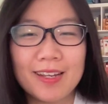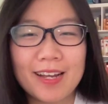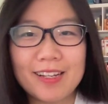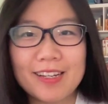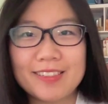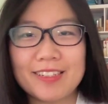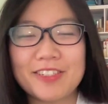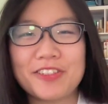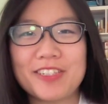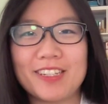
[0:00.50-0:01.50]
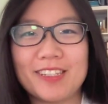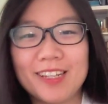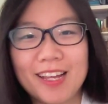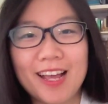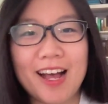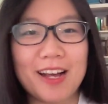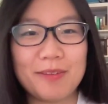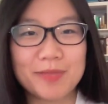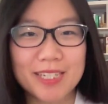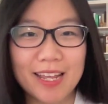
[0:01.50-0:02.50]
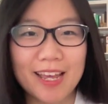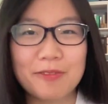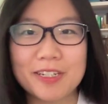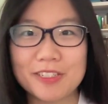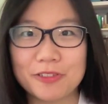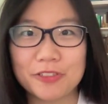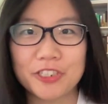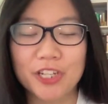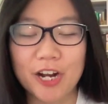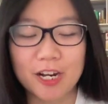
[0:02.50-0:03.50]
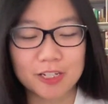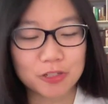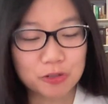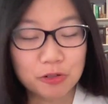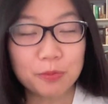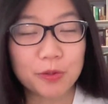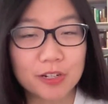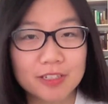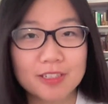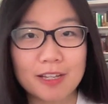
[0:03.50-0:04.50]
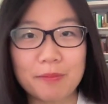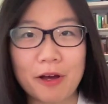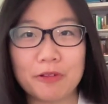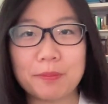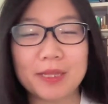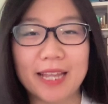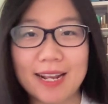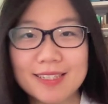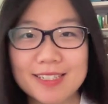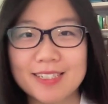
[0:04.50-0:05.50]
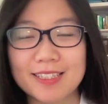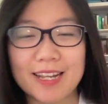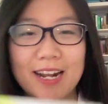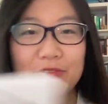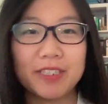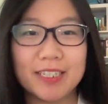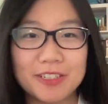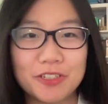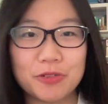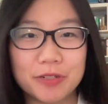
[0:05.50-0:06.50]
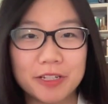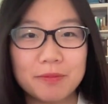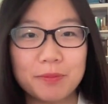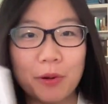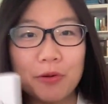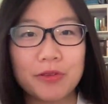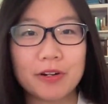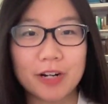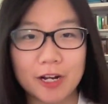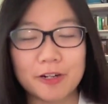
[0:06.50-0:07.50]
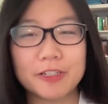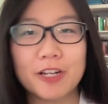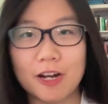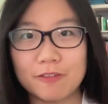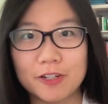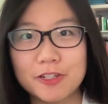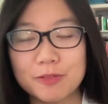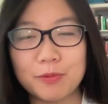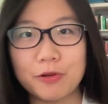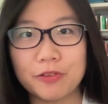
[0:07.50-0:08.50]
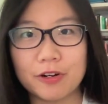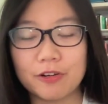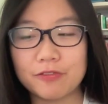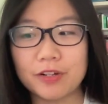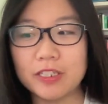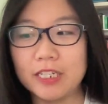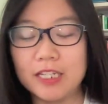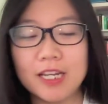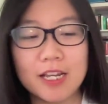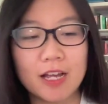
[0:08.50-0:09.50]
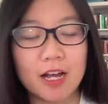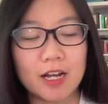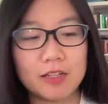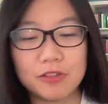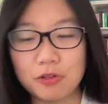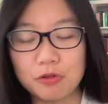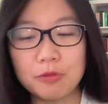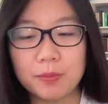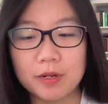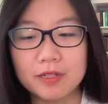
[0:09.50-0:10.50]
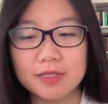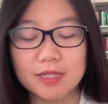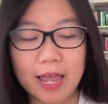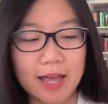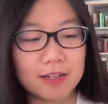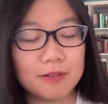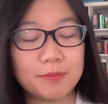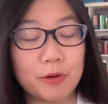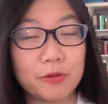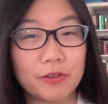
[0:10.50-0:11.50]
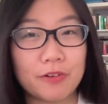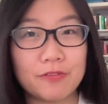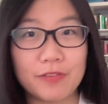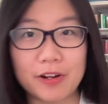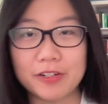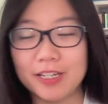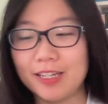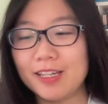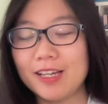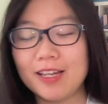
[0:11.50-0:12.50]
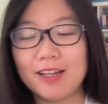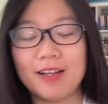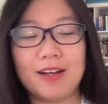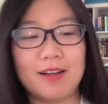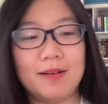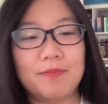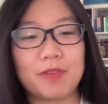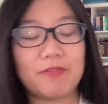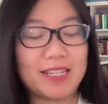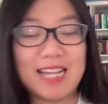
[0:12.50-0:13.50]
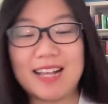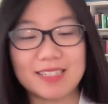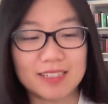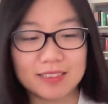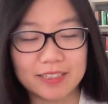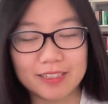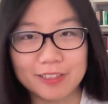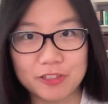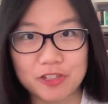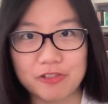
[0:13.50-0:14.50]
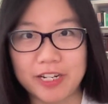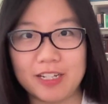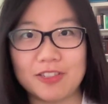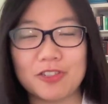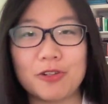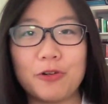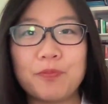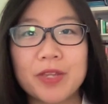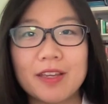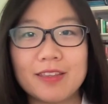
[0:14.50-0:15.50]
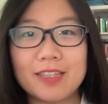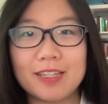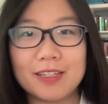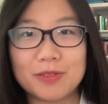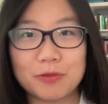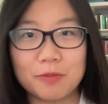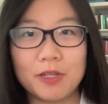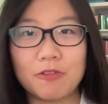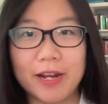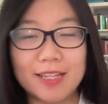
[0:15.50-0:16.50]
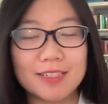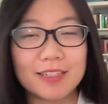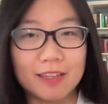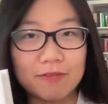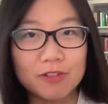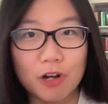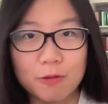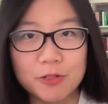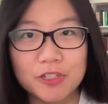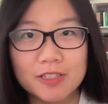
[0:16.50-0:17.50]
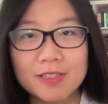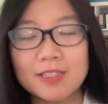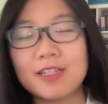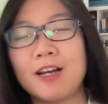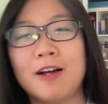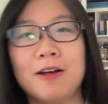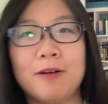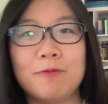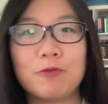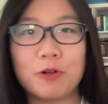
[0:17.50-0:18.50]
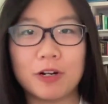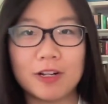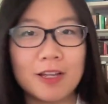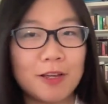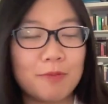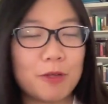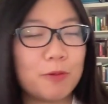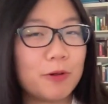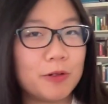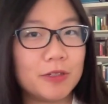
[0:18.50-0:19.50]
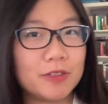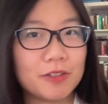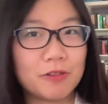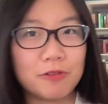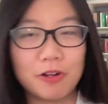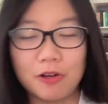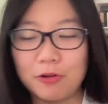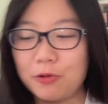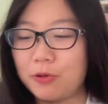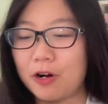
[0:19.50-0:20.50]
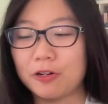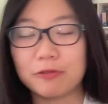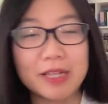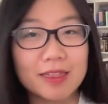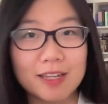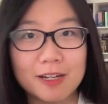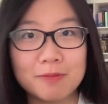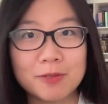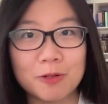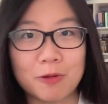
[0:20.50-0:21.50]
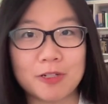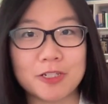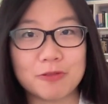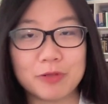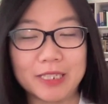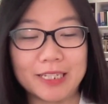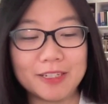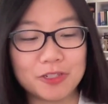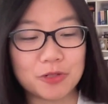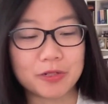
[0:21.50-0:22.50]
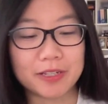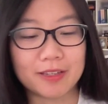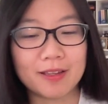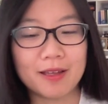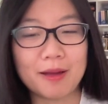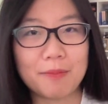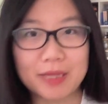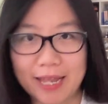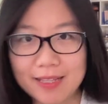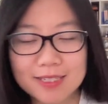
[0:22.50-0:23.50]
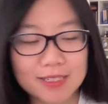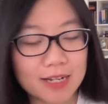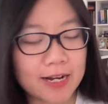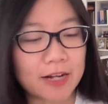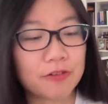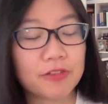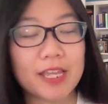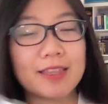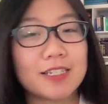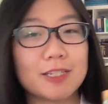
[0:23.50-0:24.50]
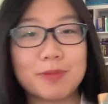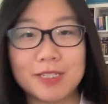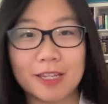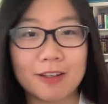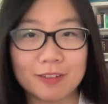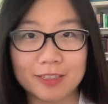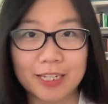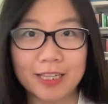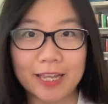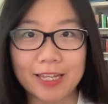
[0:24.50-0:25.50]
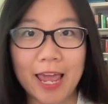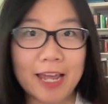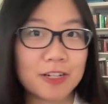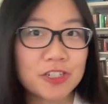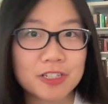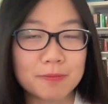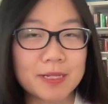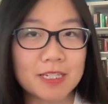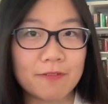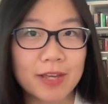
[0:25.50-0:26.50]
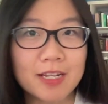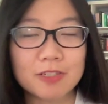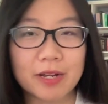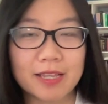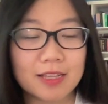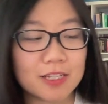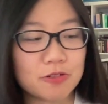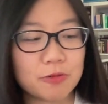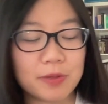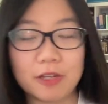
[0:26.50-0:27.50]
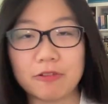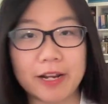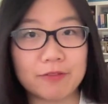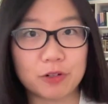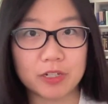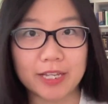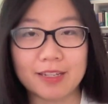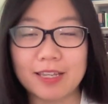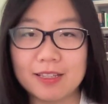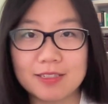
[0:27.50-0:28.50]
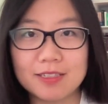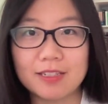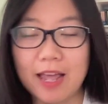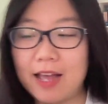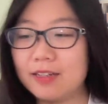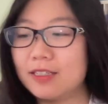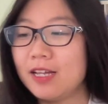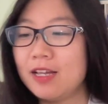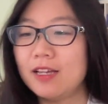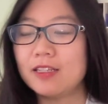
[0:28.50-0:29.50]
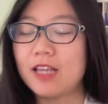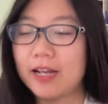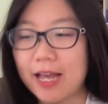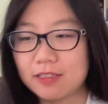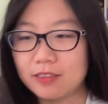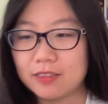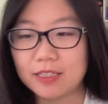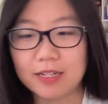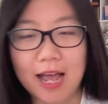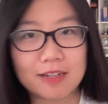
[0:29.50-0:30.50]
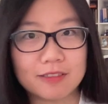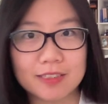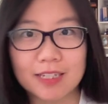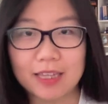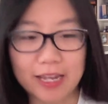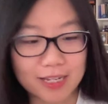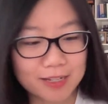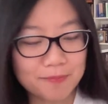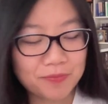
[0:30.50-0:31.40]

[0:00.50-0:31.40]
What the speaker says: Hi guys, it's Lucy. Today I want to share two books about plants that I really enjoy. Both are hardcovers, both are fairly new books, and both are very fantastically illustrated. So these would be great gift options for people you know who are green thumbs or just really enjoy plants. And I don't think this is particularly like age specific, so I think these would be great for like kids and young adults and adults alike.